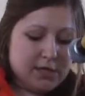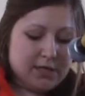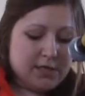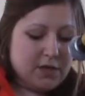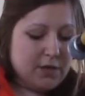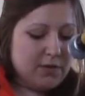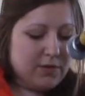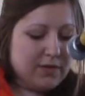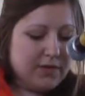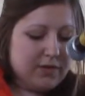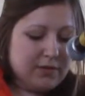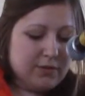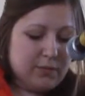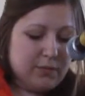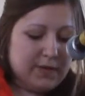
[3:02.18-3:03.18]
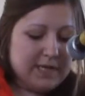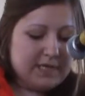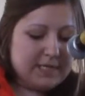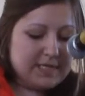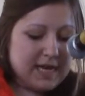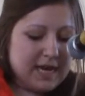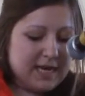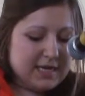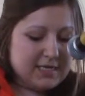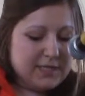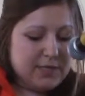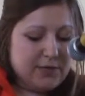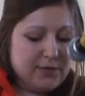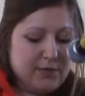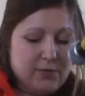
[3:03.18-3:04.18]
So we decided
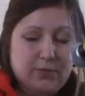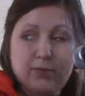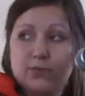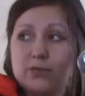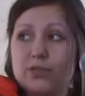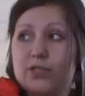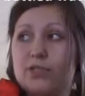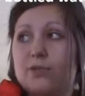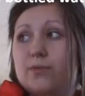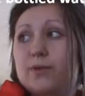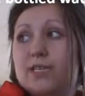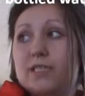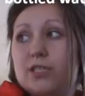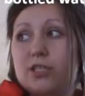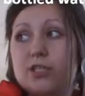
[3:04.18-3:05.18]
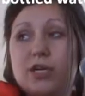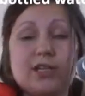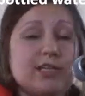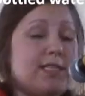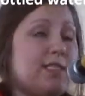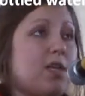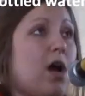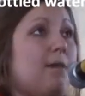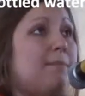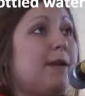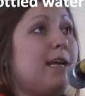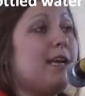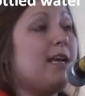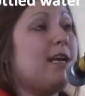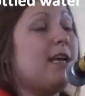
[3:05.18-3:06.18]
to do research on this
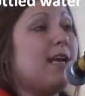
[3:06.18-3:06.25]
topic,